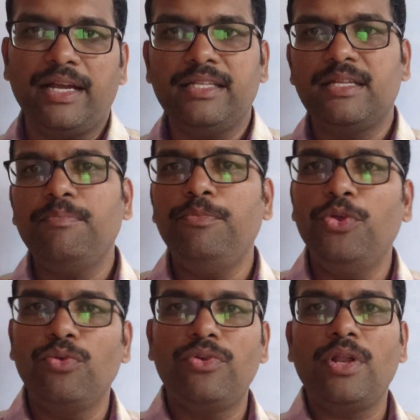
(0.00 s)
that is a
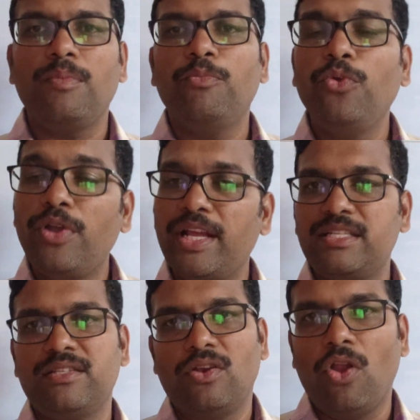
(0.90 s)
mute,
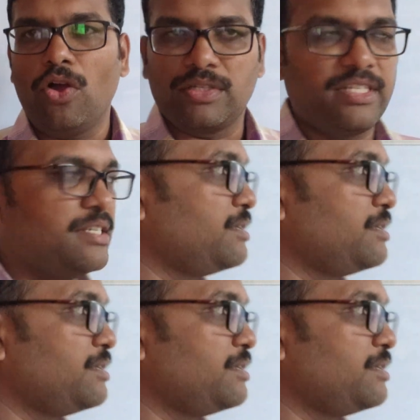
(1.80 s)
mutex locks.